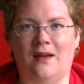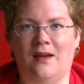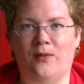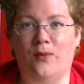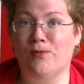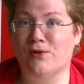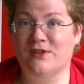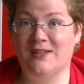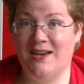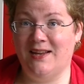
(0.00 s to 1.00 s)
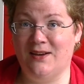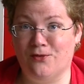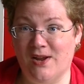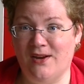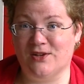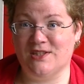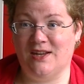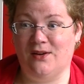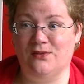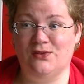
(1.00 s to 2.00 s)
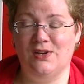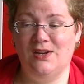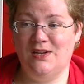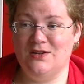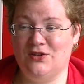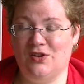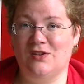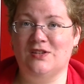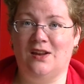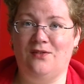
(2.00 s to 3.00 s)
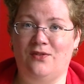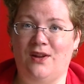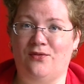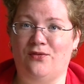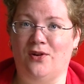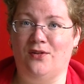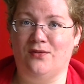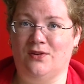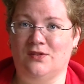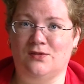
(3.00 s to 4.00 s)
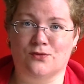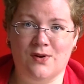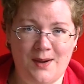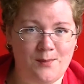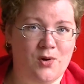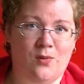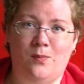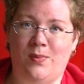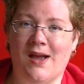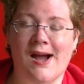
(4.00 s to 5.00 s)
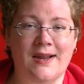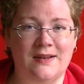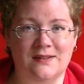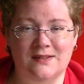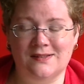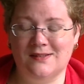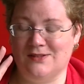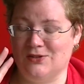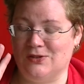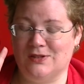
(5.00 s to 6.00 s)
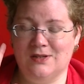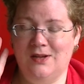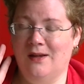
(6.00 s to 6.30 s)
Uh, we were standing in rain ourselves, sunset in front of us, rainbow behind us, just